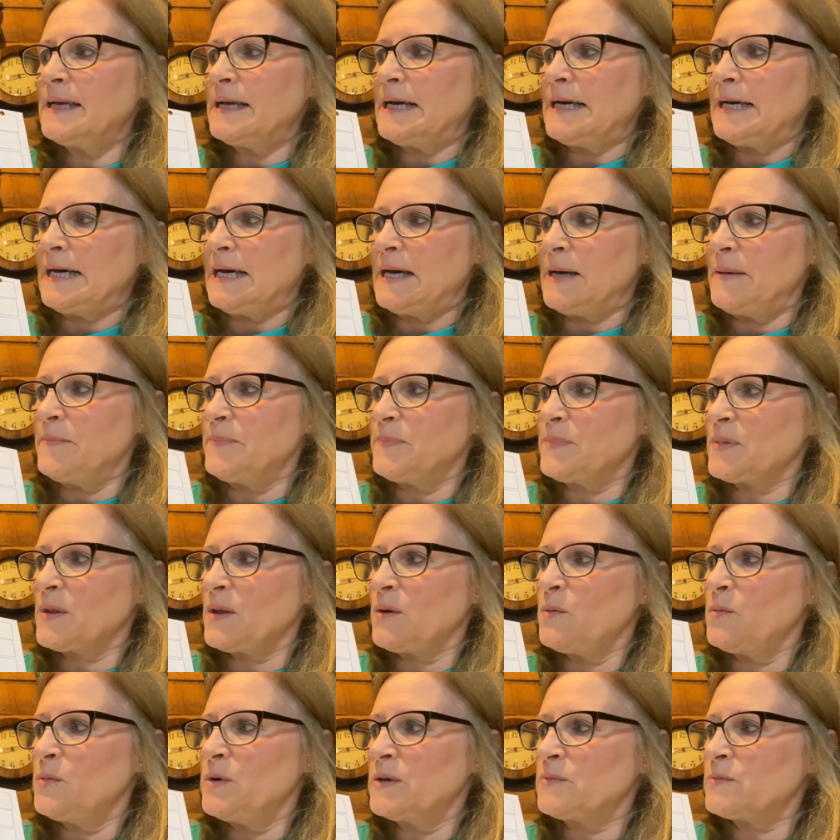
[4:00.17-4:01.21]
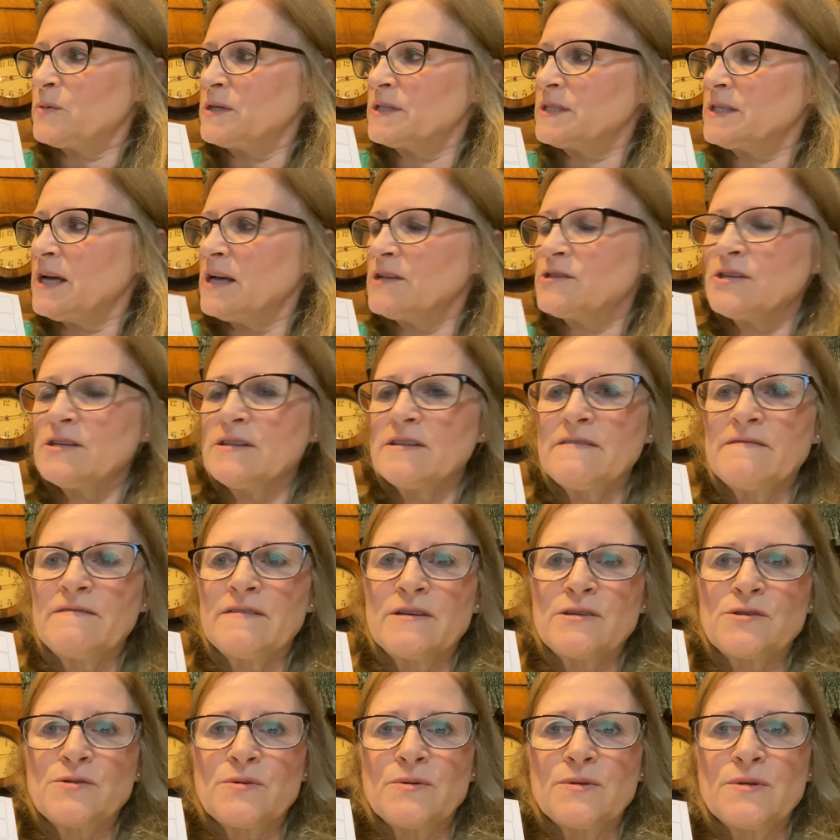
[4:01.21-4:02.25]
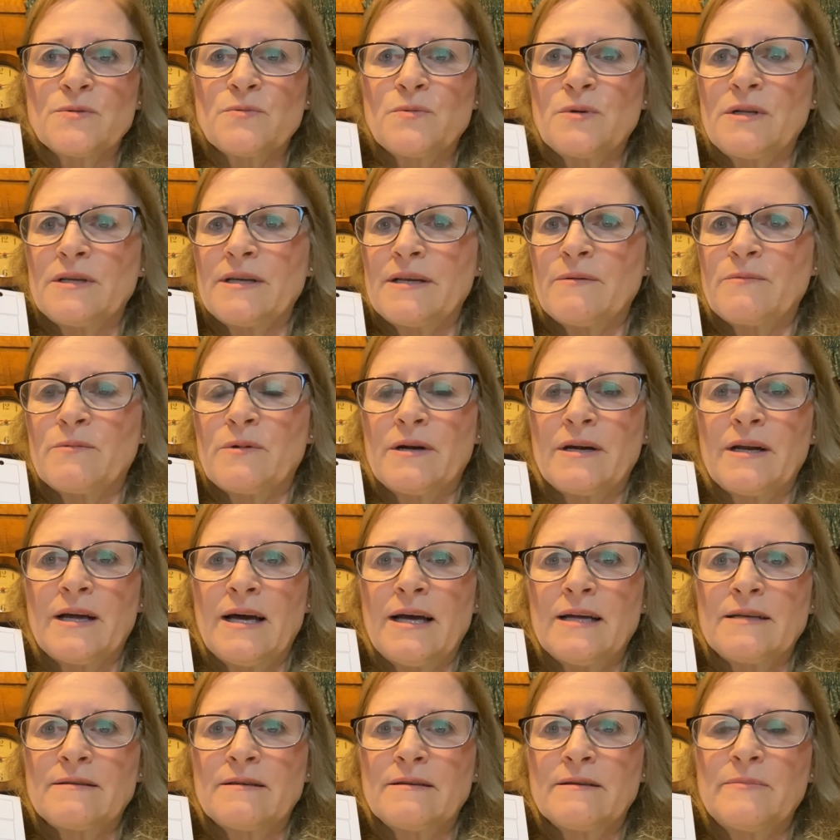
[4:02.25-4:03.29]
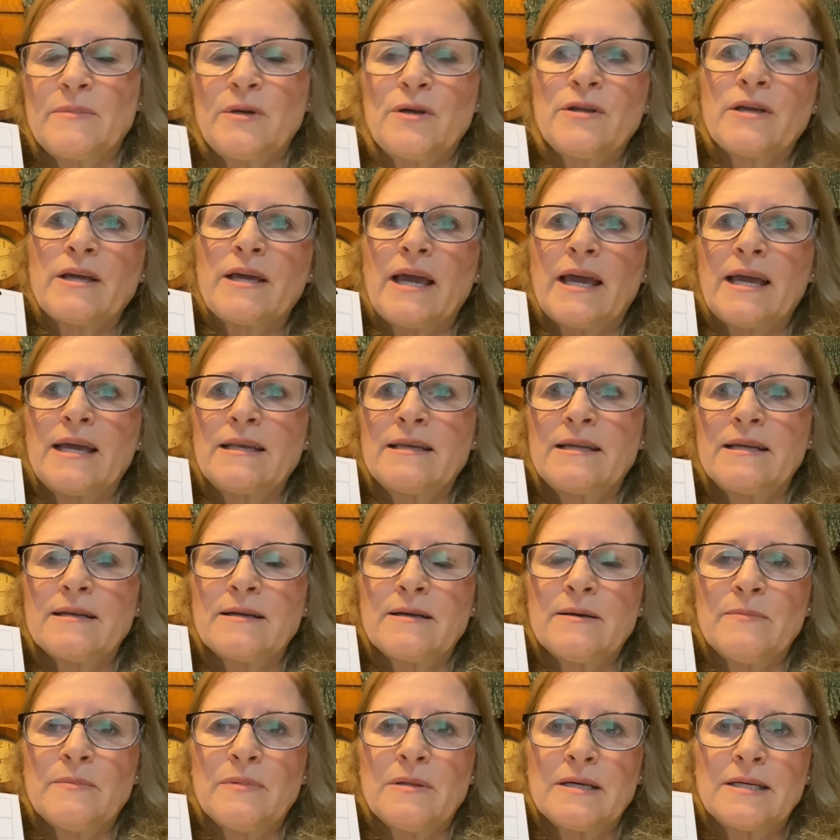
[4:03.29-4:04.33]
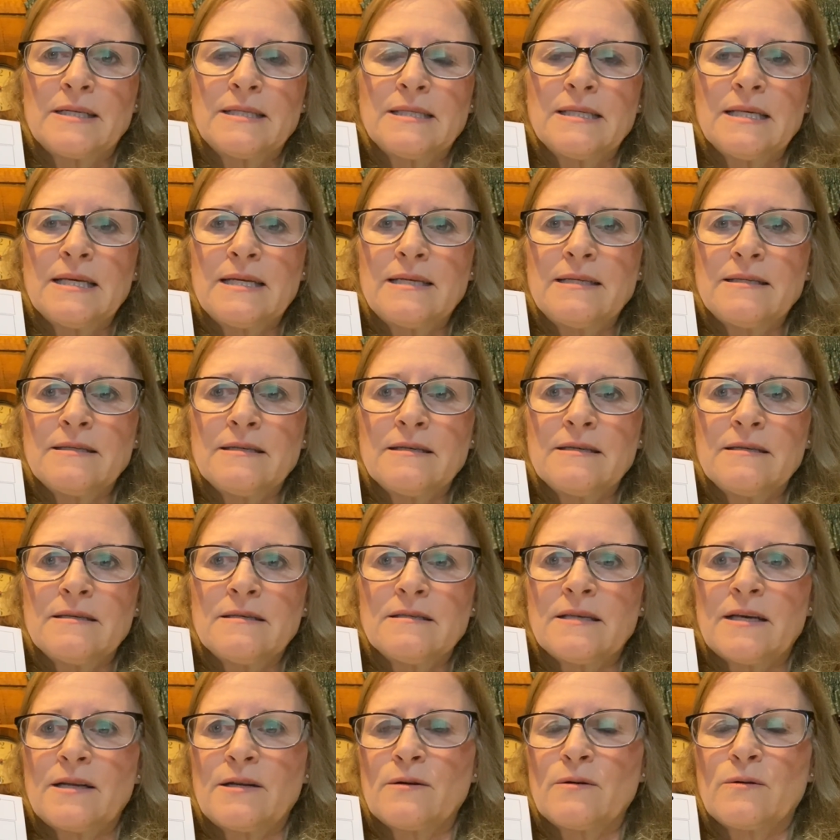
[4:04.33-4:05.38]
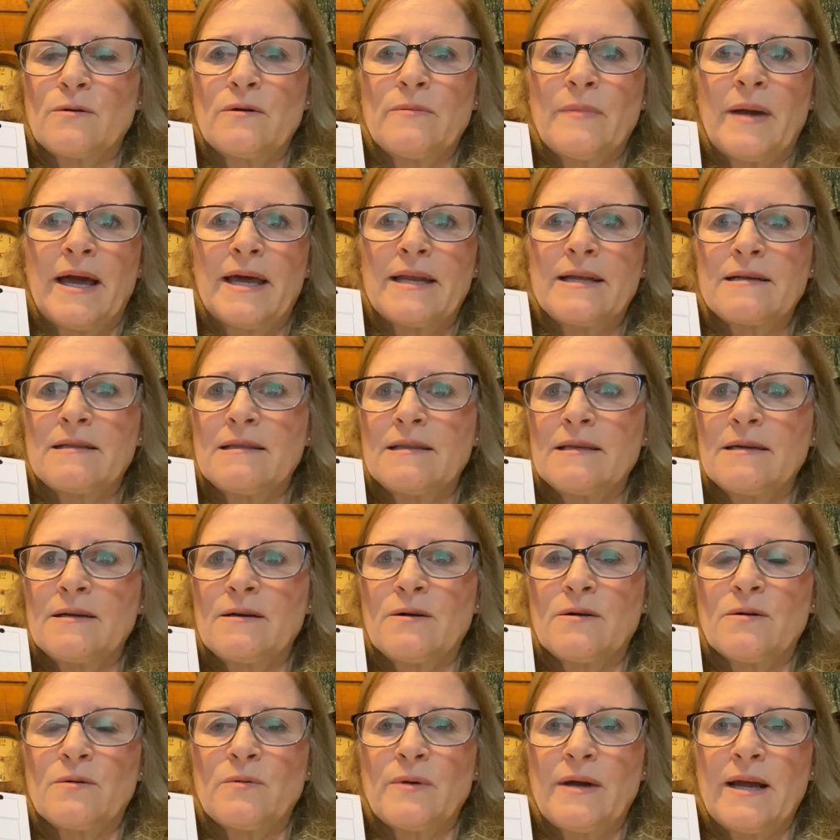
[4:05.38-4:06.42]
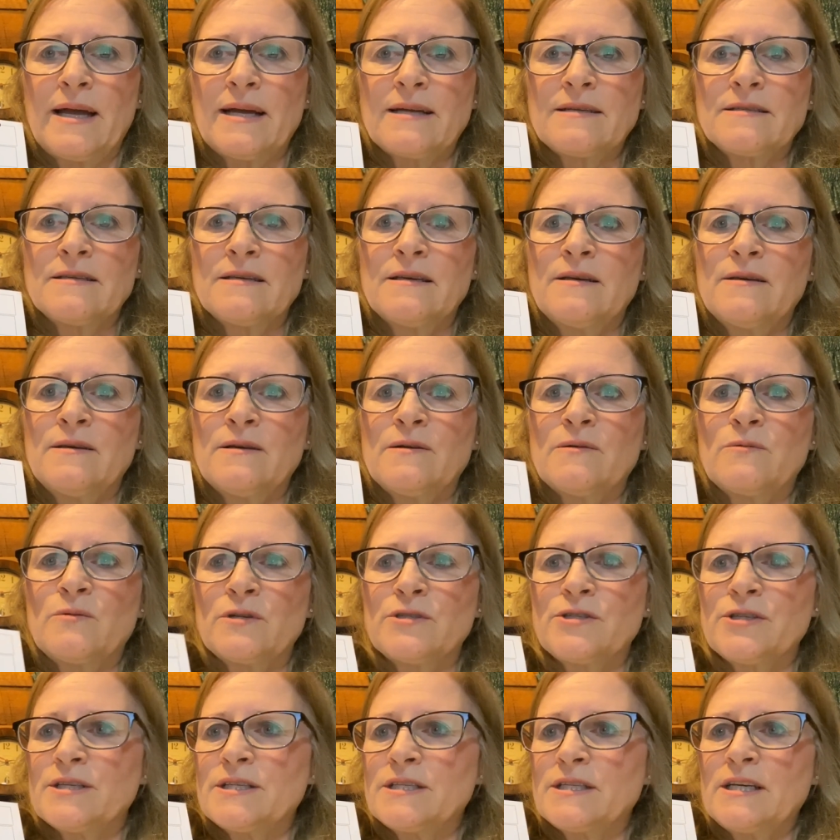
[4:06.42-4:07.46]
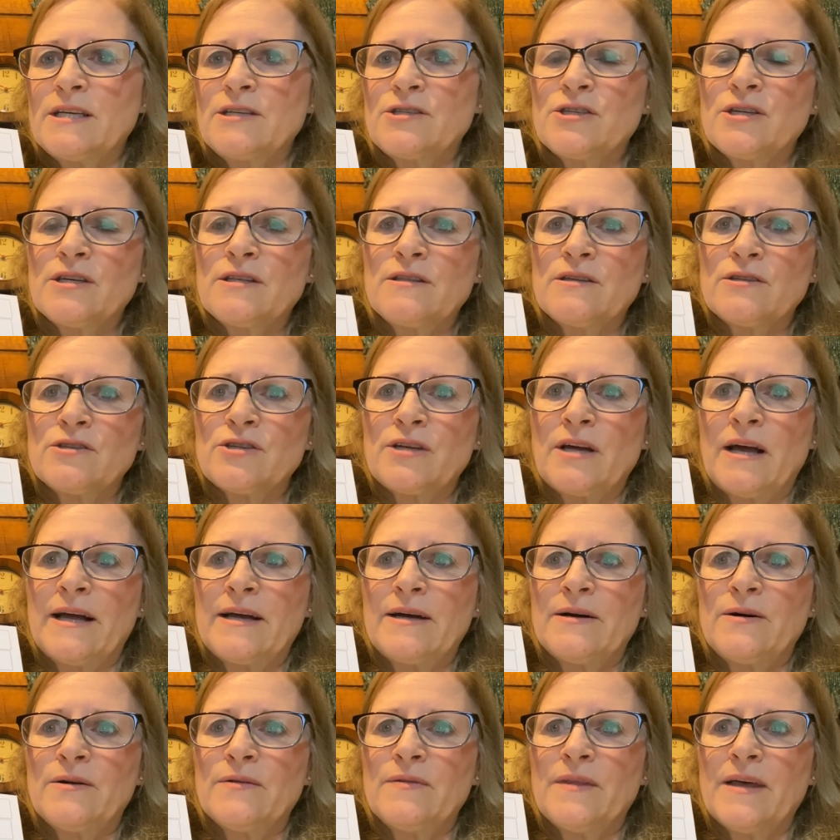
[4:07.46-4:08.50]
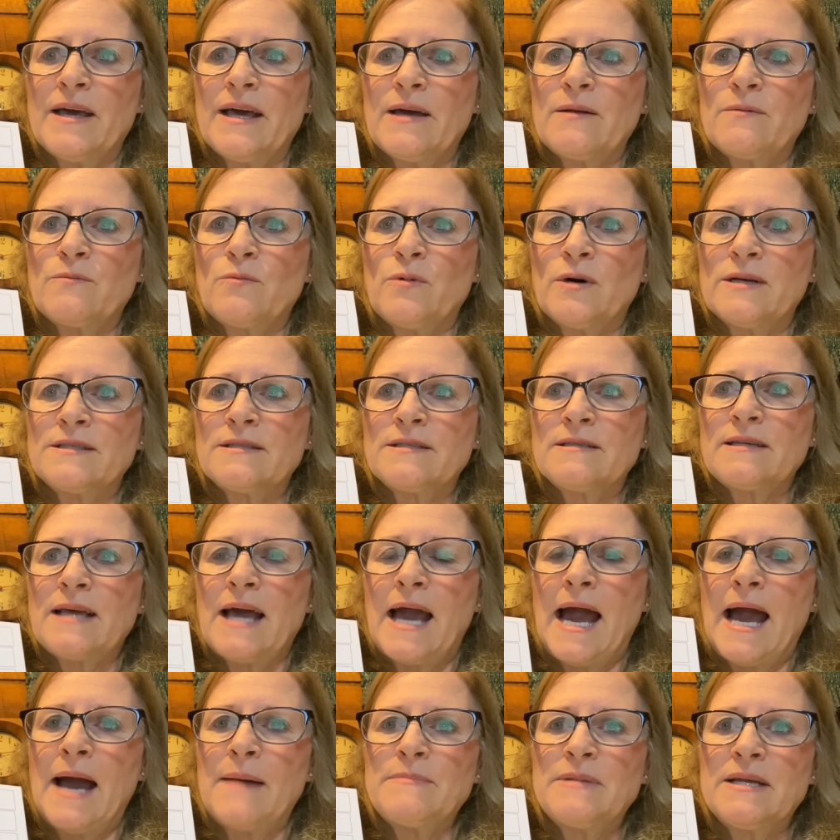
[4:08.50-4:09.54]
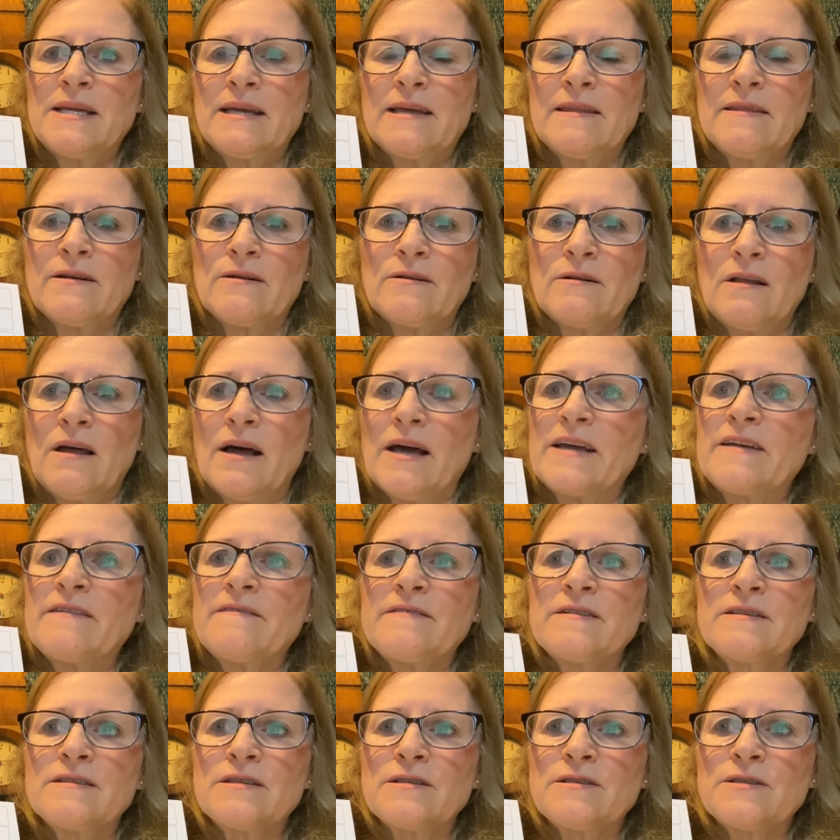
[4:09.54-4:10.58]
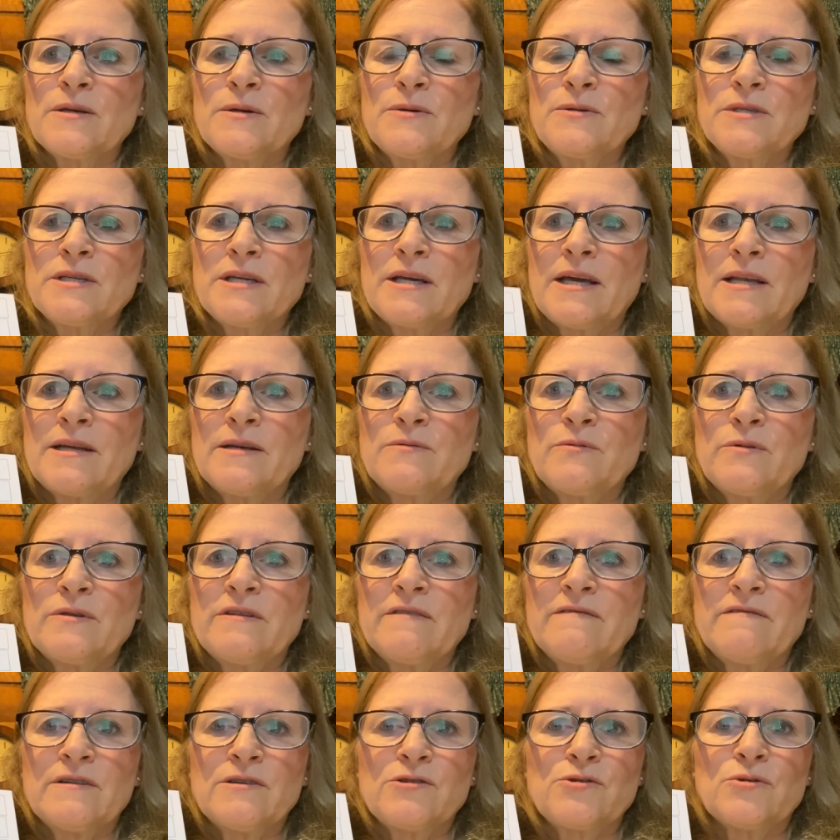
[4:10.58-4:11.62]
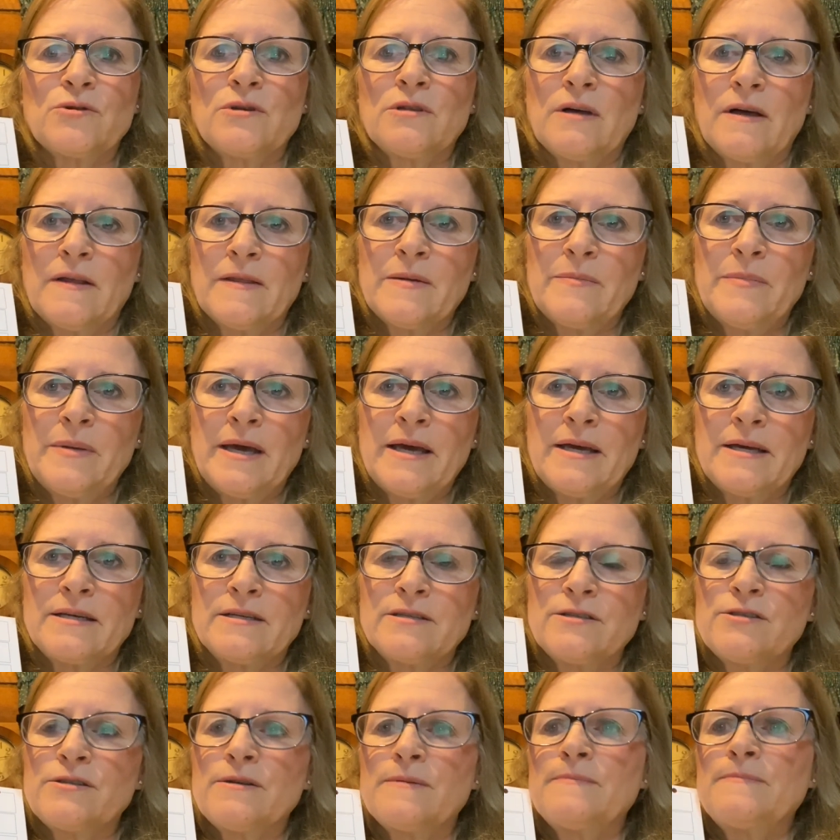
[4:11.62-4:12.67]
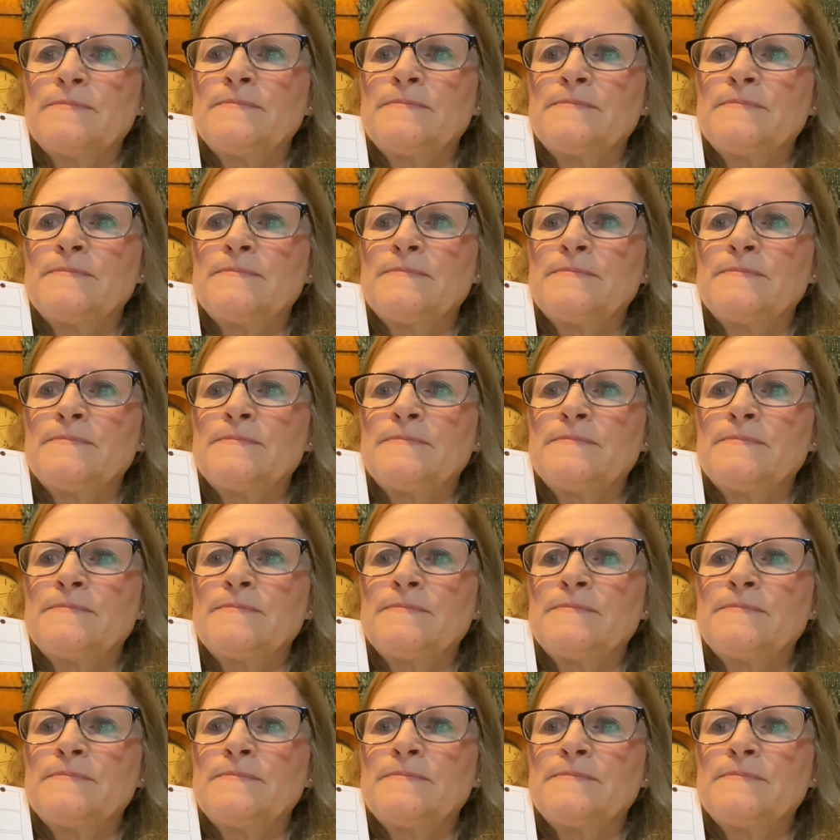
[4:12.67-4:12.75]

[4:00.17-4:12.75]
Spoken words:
When we're touching the visuals, we're not communicating in complete sentences that are grammatically correct. We're just teaching the child that what's happening in their life is associated with the visual on the page.